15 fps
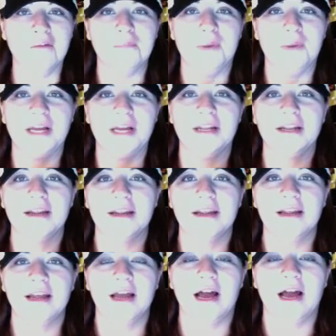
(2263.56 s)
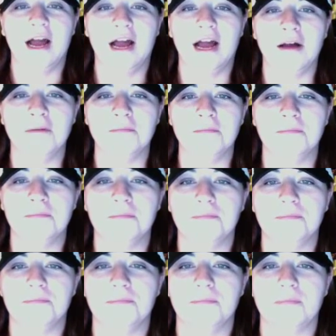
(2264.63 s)
But I'm
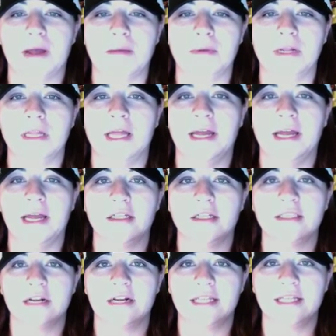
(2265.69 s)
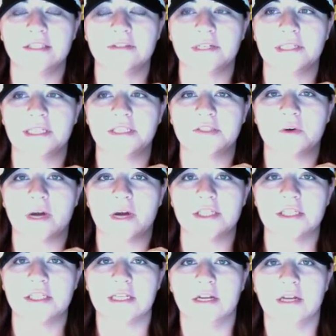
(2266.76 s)
going to let her start answering these
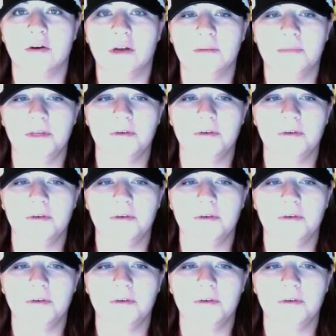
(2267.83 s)
questions and go on mute